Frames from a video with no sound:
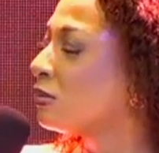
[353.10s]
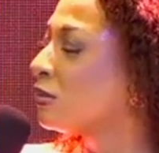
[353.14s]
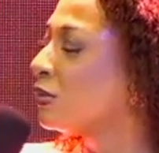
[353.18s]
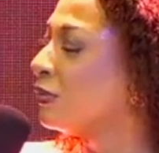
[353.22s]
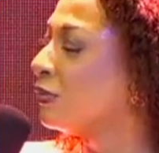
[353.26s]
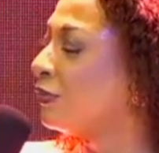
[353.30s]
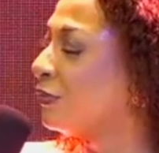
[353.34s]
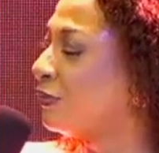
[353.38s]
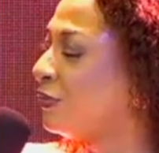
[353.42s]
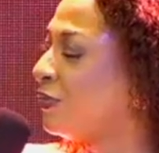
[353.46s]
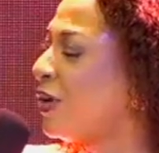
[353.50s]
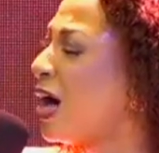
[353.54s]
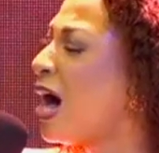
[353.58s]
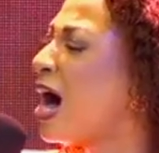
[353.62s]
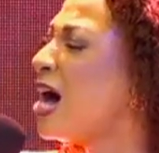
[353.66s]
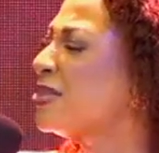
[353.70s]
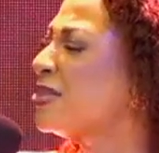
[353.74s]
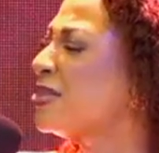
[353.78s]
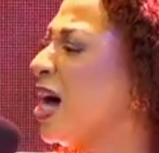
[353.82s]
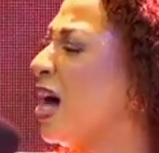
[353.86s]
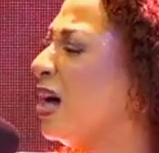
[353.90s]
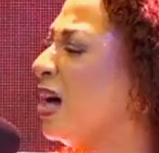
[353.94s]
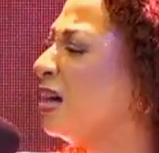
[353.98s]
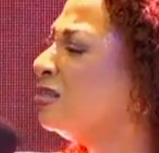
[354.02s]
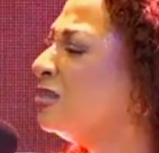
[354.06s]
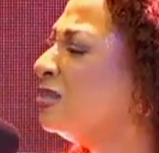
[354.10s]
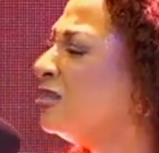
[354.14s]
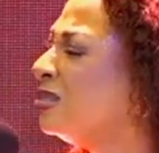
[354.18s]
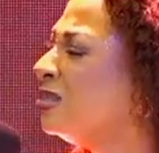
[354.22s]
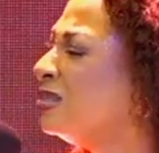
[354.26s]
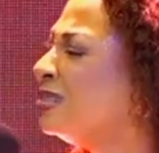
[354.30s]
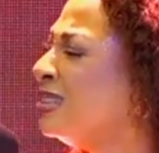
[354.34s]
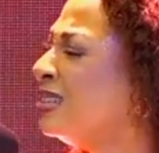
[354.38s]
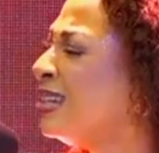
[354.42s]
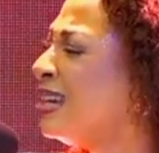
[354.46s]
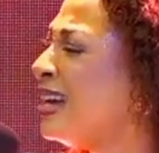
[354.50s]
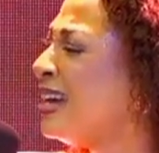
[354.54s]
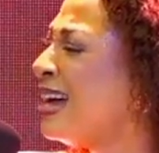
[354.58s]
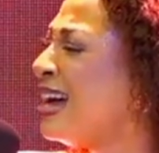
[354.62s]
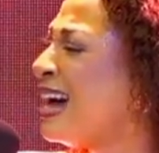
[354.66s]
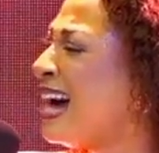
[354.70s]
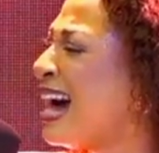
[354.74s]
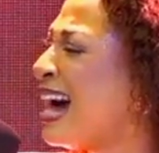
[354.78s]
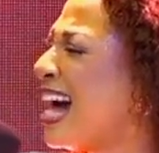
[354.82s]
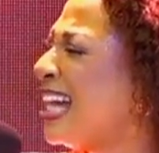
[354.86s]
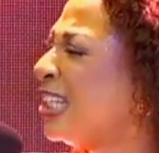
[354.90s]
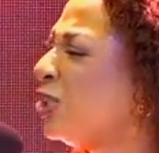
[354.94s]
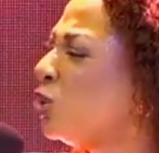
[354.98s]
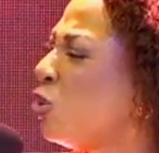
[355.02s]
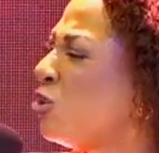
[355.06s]
Father, I
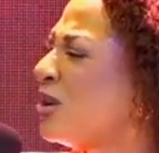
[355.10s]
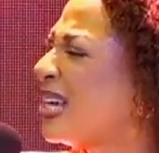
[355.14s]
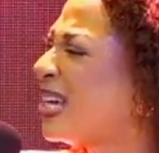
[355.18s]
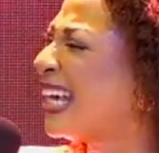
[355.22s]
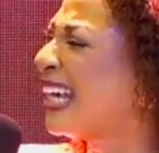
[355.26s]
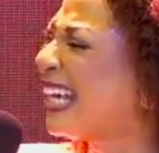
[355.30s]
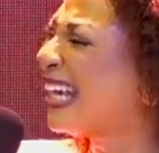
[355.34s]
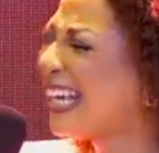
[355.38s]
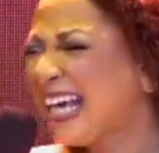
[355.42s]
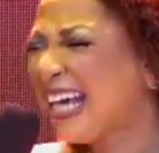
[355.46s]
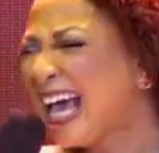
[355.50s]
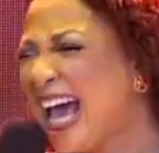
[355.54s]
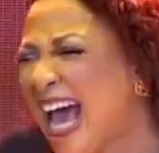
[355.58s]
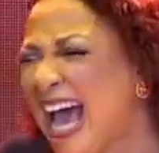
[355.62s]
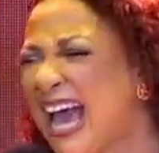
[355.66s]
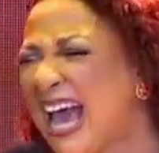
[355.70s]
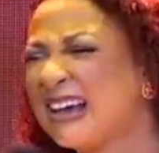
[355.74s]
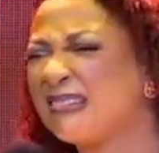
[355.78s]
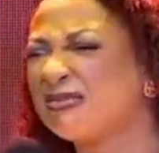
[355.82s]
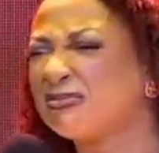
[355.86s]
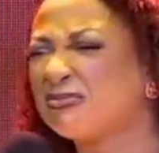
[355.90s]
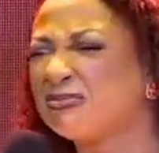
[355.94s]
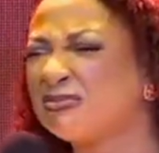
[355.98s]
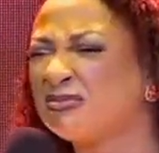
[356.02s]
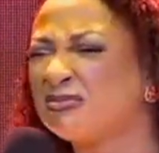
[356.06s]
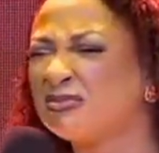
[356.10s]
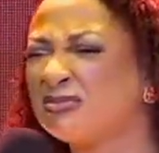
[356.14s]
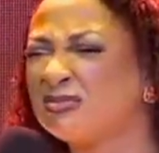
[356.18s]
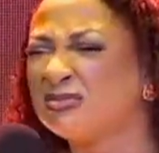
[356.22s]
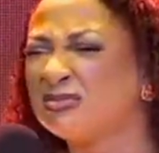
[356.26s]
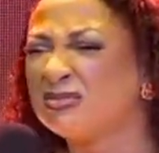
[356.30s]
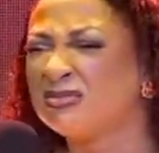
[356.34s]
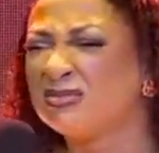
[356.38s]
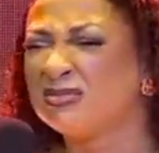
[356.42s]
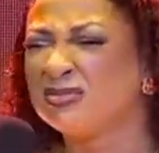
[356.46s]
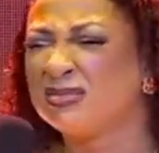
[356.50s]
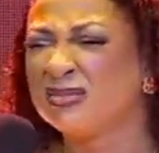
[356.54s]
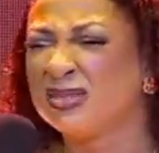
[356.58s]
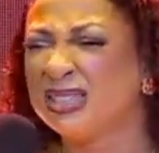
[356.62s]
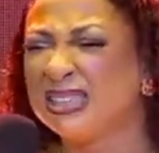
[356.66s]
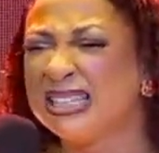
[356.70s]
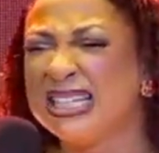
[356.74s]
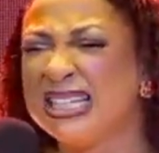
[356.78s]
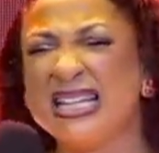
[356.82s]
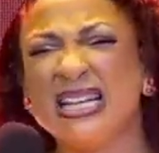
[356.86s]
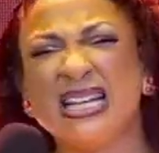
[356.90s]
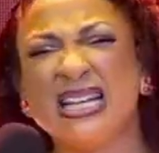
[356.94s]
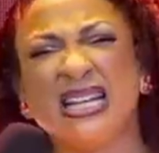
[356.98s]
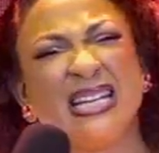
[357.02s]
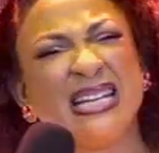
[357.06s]
don't care
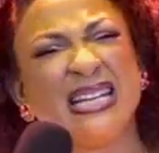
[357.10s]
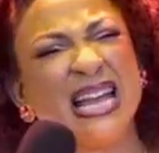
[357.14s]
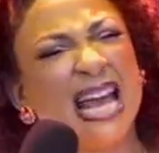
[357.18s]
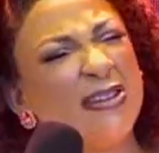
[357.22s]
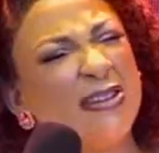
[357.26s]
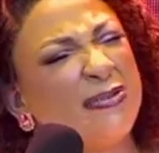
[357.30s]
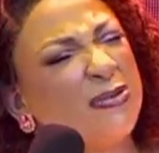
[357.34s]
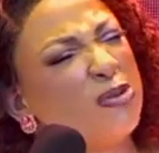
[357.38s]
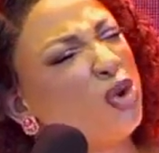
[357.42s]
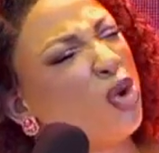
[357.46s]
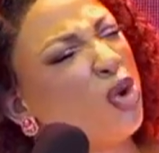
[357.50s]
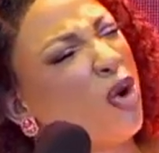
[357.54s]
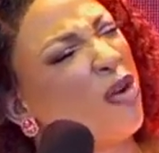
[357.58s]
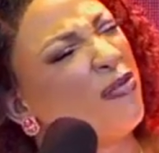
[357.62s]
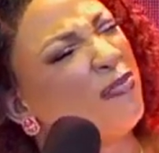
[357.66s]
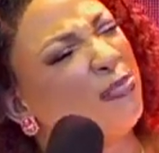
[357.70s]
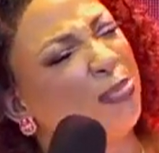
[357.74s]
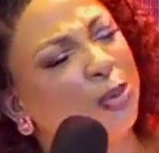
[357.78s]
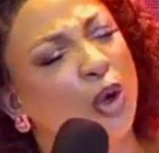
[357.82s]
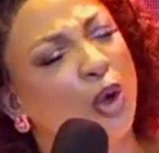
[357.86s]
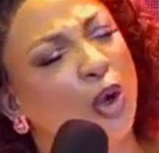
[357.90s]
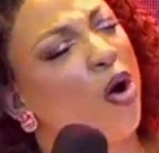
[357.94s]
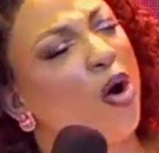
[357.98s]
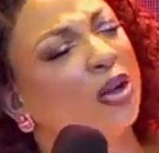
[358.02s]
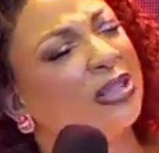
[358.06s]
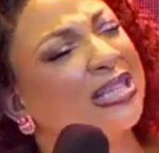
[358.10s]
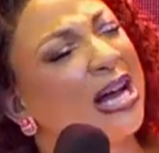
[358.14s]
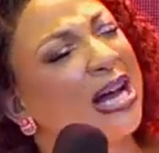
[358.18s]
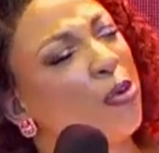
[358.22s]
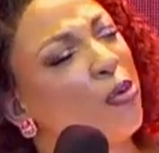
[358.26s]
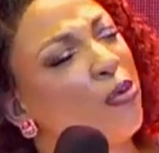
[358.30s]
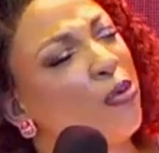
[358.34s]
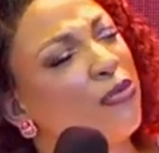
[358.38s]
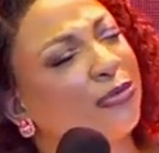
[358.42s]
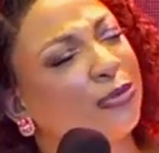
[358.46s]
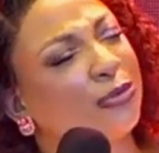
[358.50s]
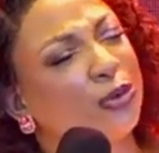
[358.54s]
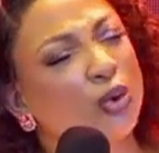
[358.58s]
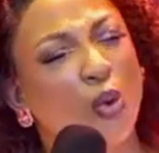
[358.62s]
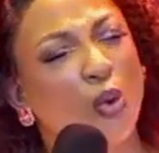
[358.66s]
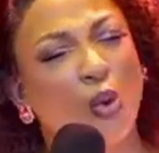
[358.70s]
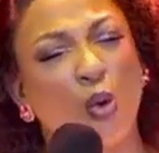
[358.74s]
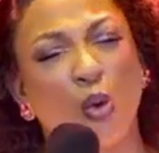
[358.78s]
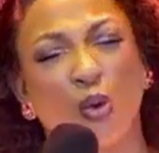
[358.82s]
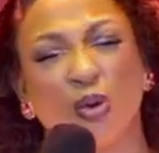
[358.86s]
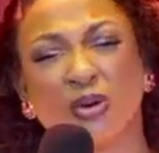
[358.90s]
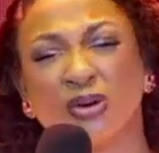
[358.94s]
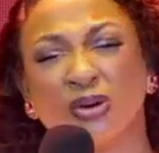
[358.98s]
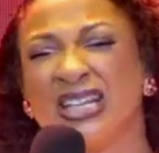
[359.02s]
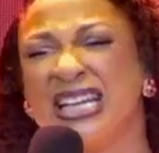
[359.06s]
the level of blood that will flow.
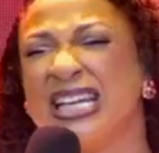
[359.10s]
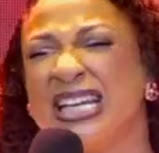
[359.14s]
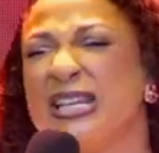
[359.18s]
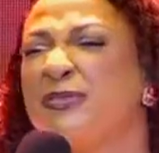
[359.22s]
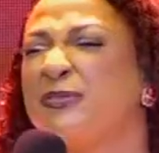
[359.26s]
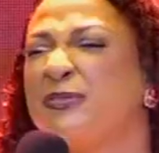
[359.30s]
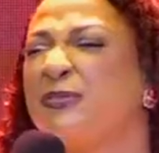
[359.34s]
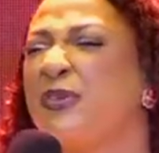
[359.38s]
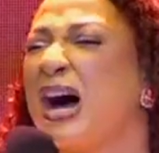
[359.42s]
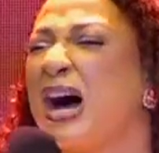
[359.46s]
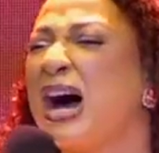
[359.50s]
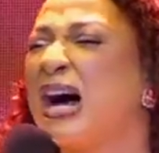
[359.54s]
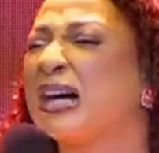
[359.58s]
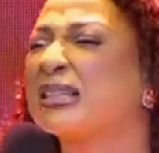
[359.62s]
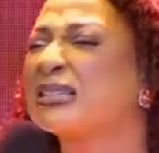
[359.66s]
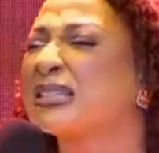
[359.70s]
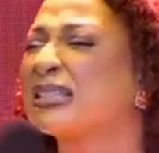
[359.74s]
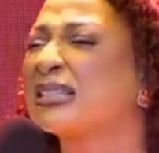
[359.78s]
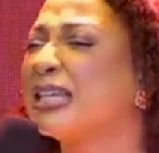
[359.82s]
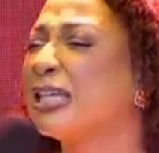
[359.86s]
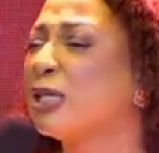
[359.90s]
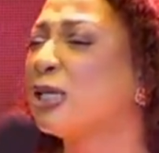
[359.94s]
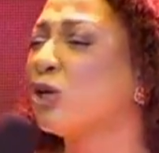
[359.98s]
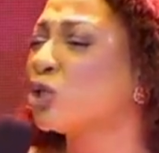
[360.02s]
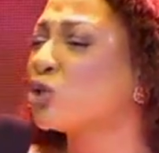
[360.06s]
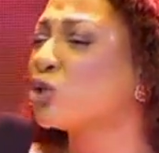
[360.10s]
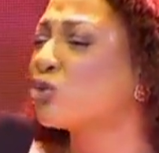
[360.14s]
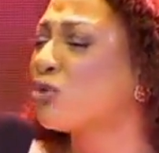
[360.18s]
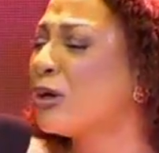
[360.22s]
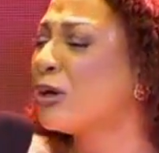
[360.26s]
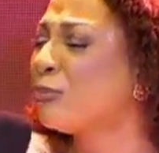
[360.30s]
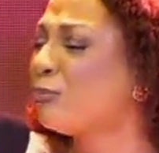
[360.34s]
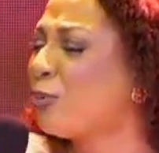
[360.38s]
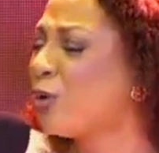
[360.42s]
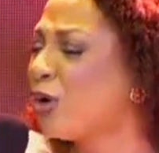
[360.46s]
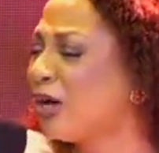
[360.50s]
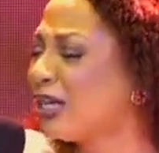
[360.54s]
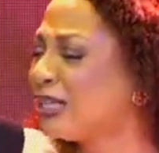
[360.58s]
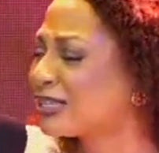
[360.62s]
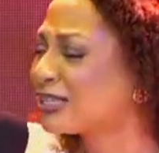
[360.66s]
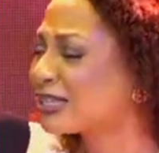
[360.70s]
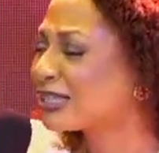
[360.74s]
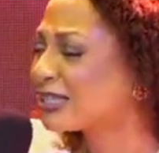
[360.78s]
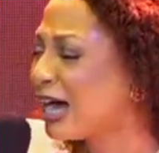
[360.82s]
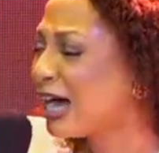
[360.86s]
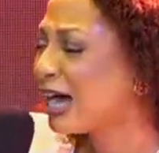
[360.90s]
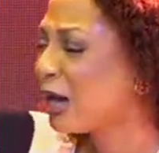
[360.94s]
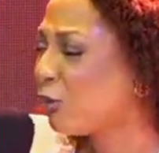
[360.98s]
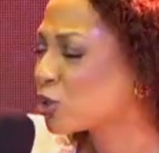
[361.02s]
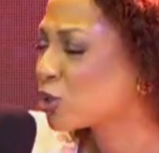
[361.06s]
In fact, it got to a point
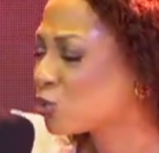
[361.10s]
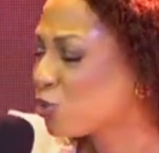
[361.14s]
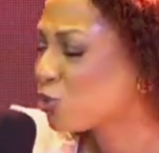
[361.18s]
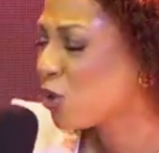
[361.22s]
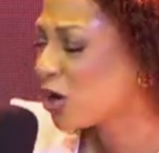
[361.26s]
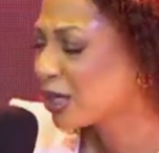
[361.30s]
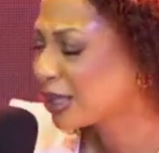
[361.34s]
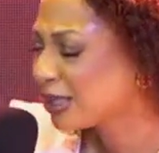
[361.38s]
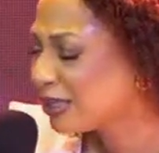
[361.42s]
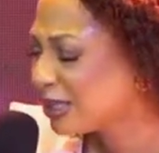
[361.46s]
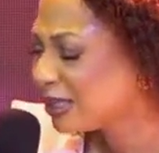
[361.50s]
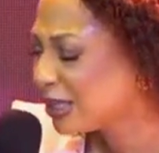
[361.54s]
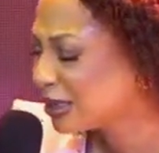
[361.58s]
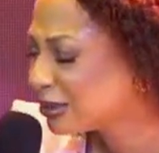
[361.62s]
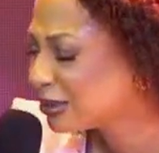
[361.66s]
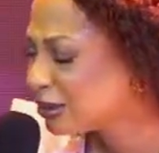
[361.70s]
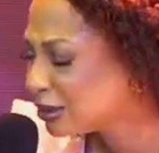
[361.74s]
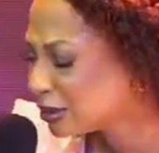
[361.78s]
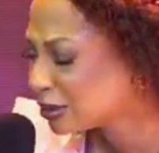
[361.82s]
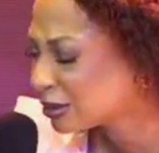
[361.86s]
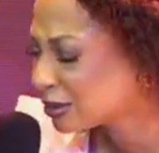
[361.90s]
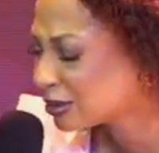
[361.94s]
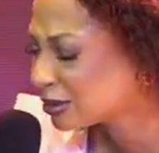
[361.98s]
I was walking like this.